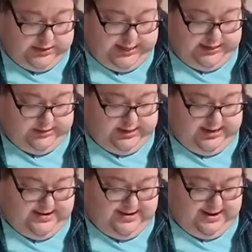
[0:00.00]
And
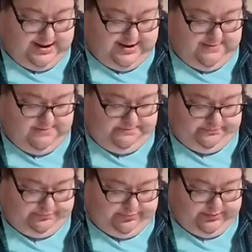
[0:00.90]
then,
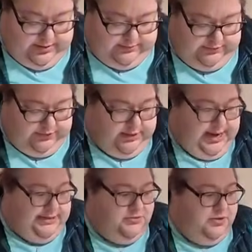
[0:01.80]
so the
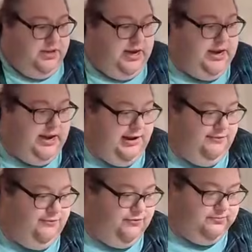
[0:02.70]
next one that I have,